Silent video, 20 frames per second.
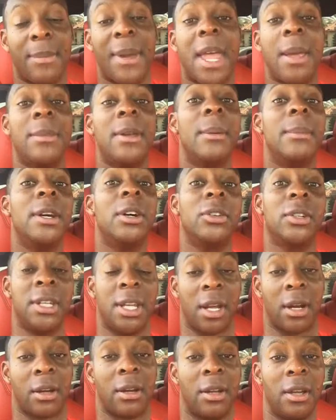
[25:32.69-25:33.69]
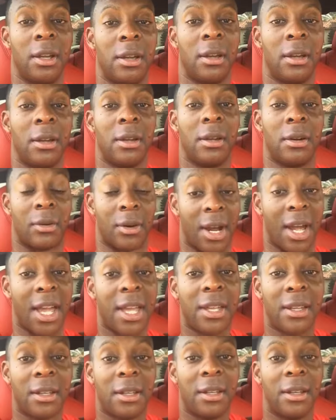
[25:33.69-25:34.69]
It made me a millionaire,
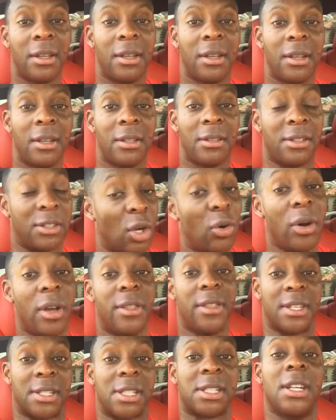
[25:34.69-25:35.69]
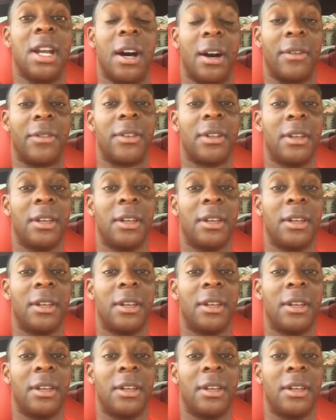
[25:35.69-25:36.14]
right? Doing this stuff.